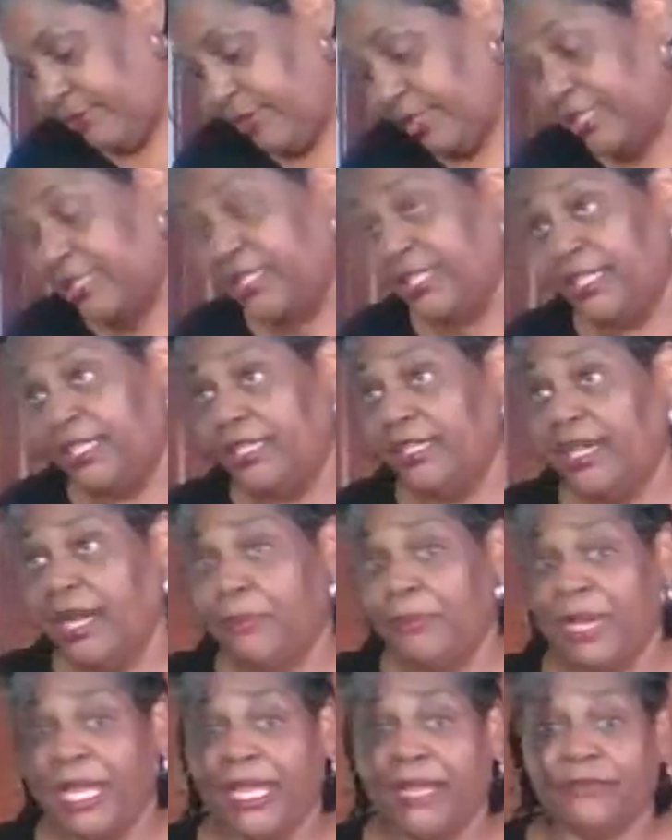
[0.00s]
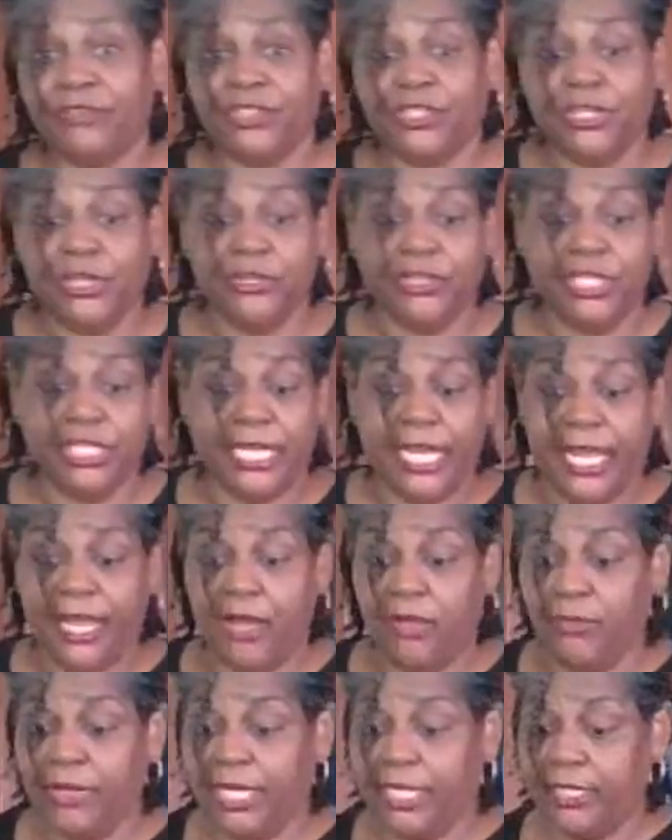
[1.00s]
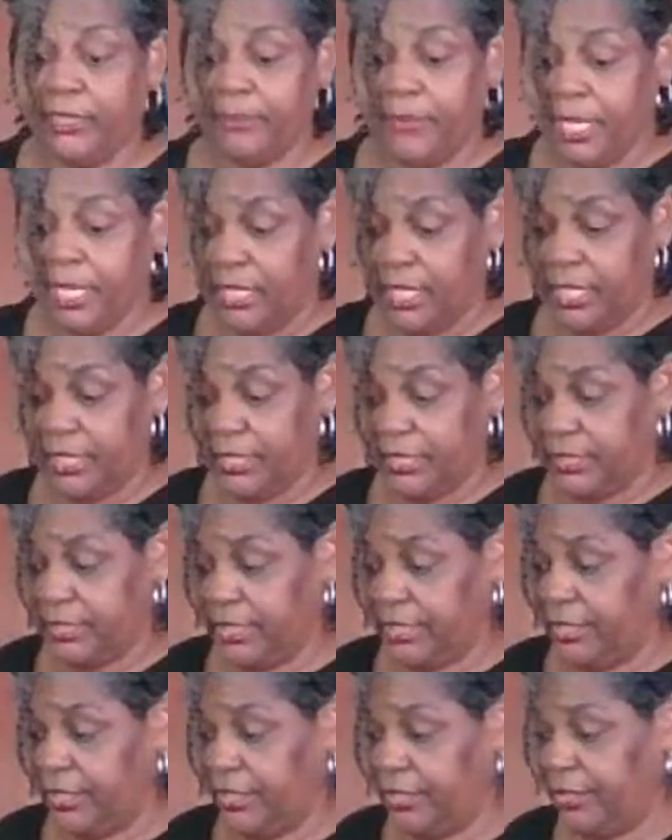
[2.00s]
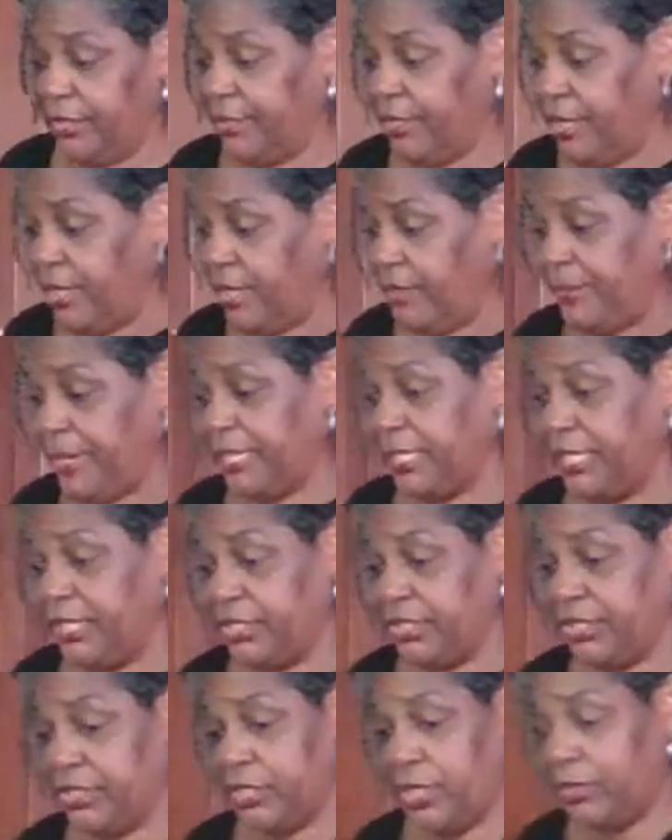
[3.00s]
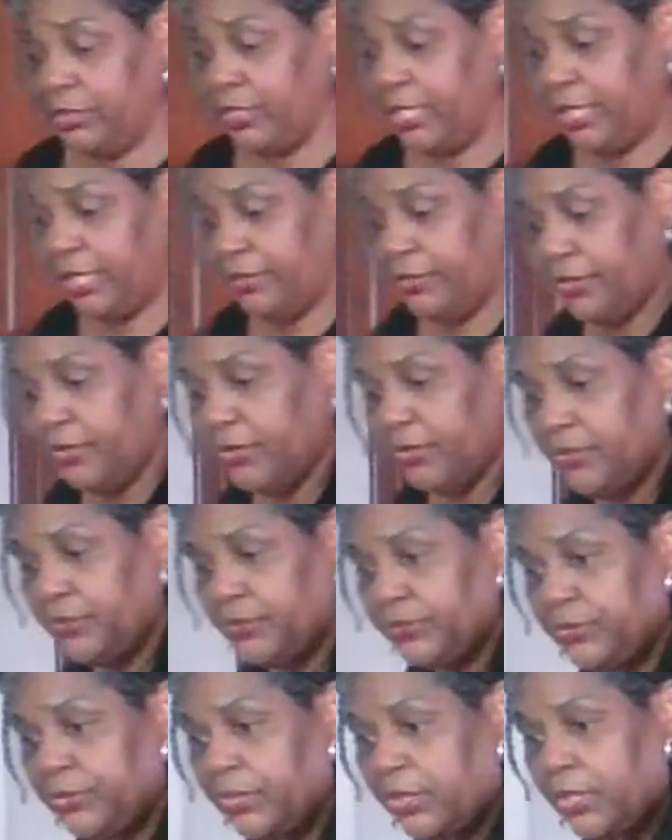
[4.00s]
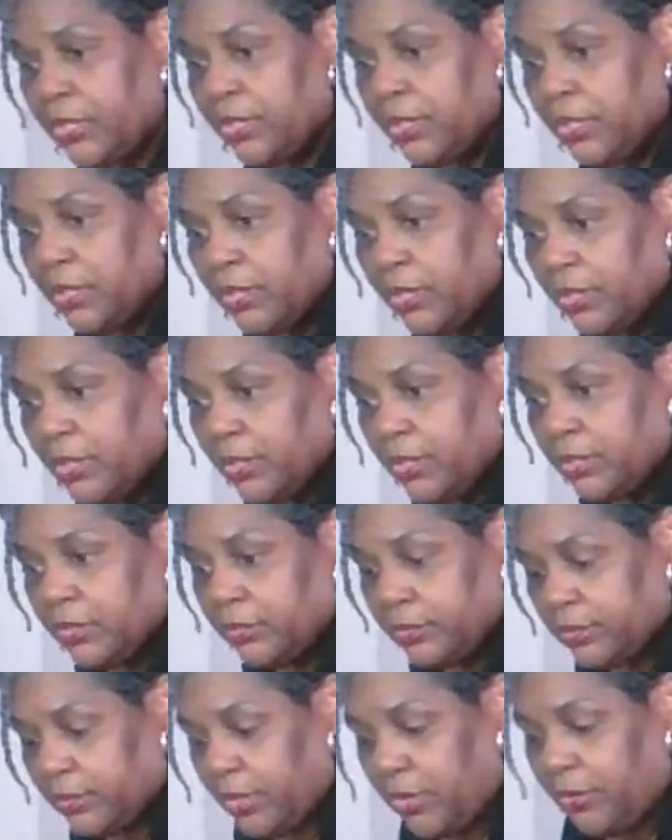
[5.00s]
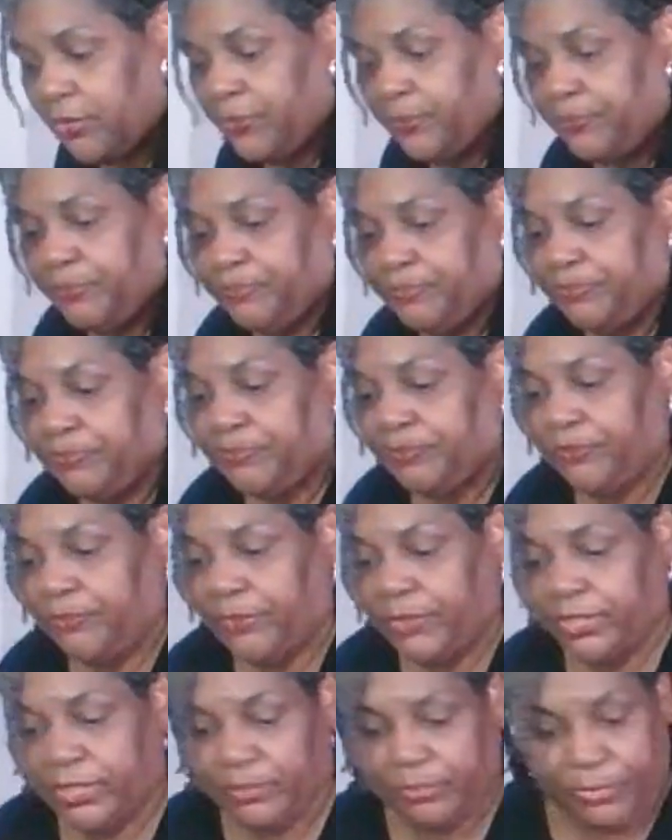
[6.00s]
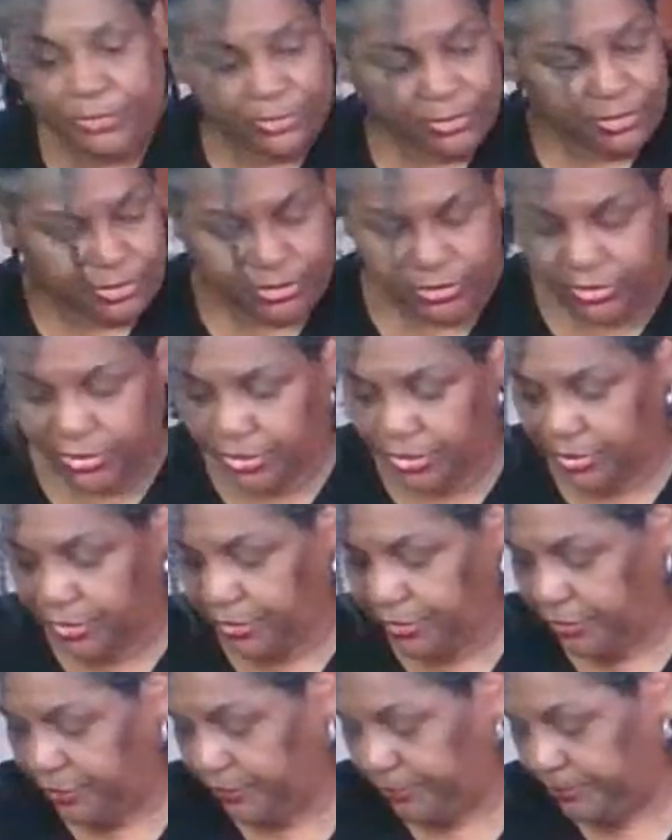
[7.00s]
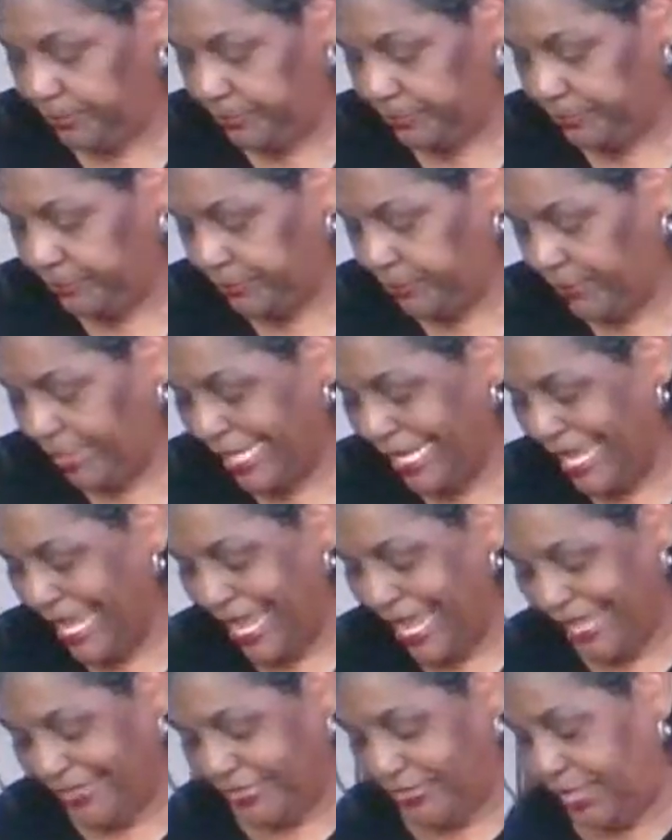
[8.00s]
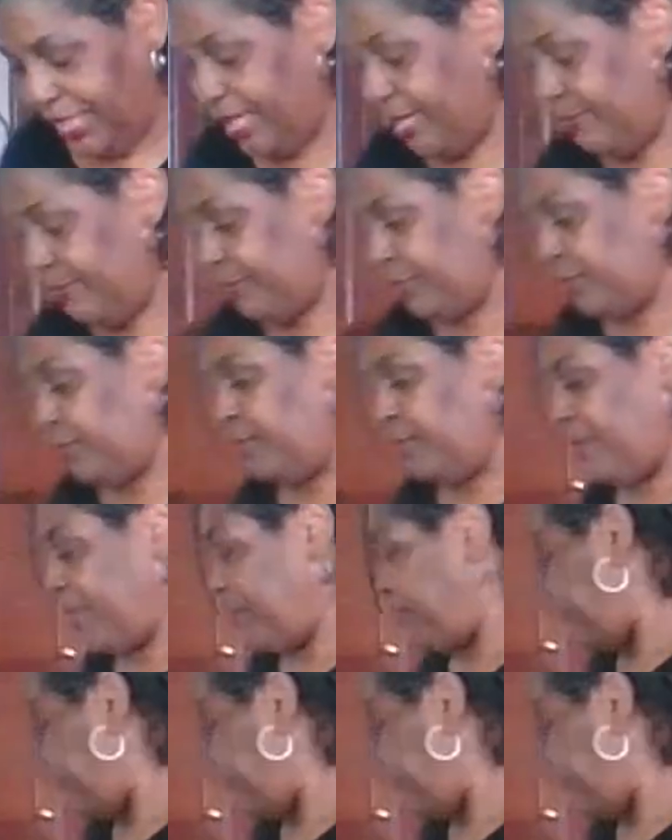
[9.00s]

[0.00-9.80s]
See, I might have to turn it down when I get my onions in here. I need to saute those. So this here, I think I'm through with my